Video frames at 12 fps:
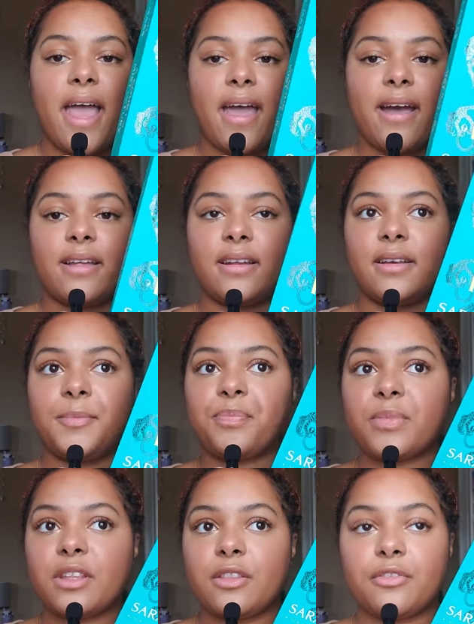And
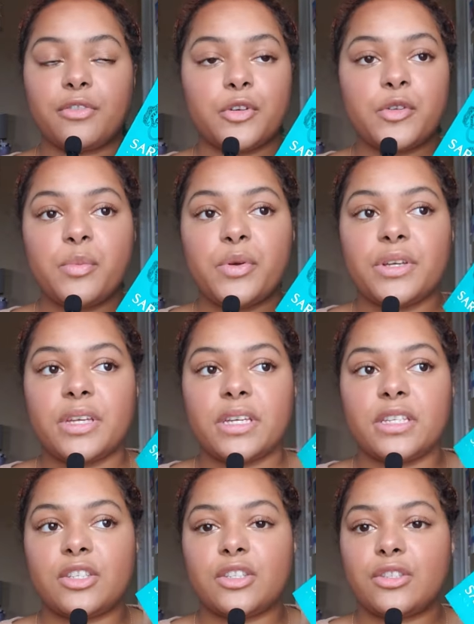the first book
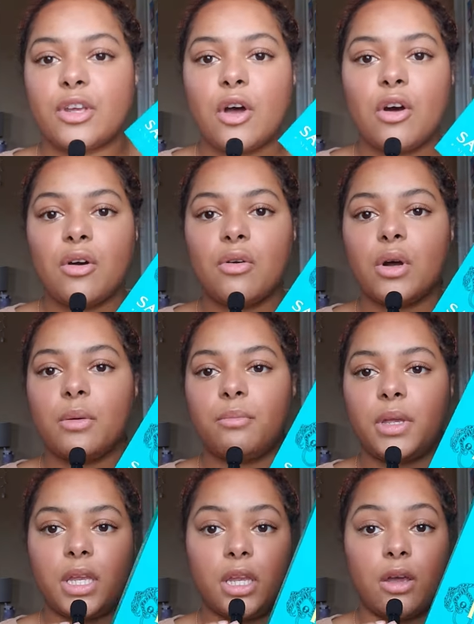is so
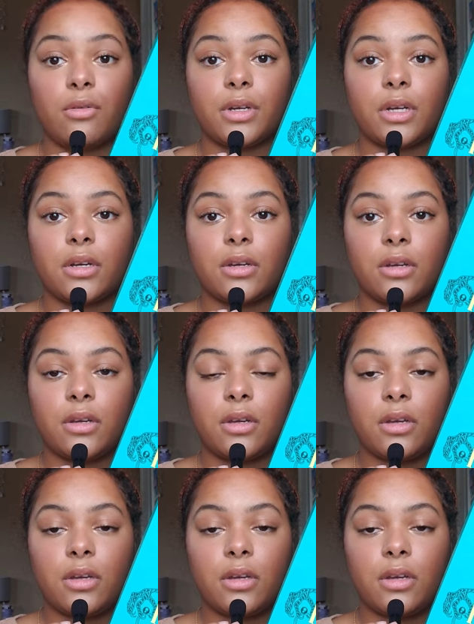mediocre